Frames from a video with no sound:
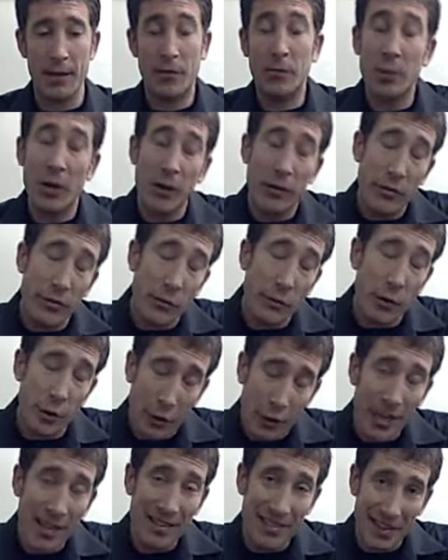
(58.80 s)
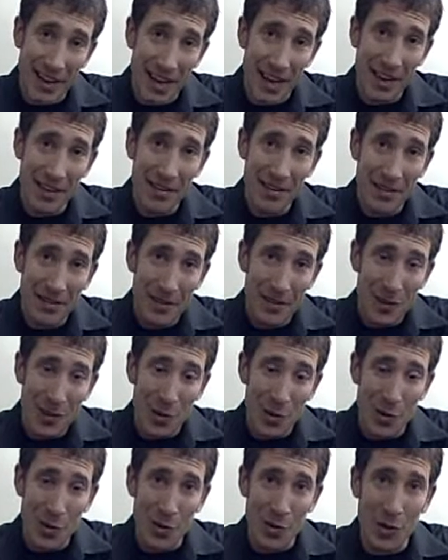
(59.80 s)
because if you look at 10,
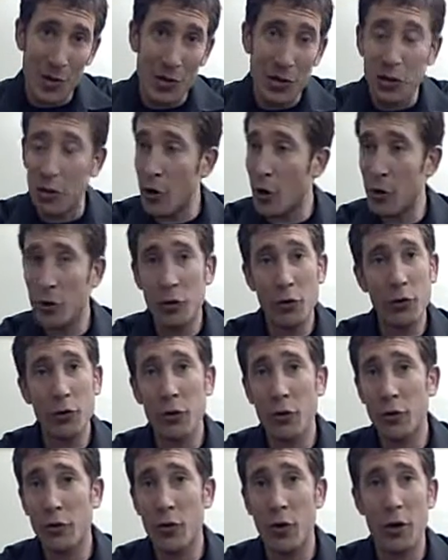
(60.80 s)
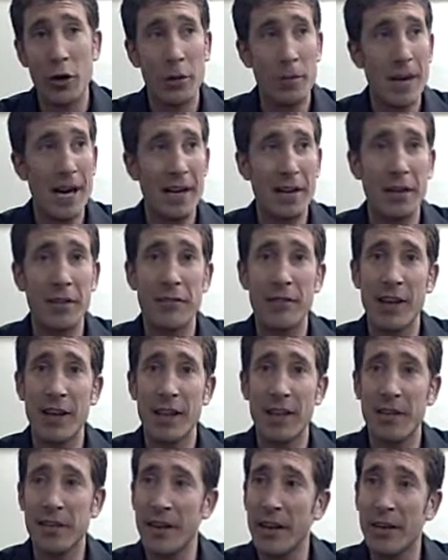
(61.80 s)
you're talking about an
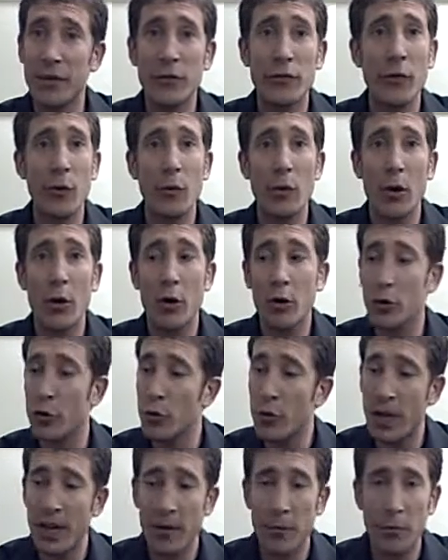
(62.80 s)
event that takes so long you can't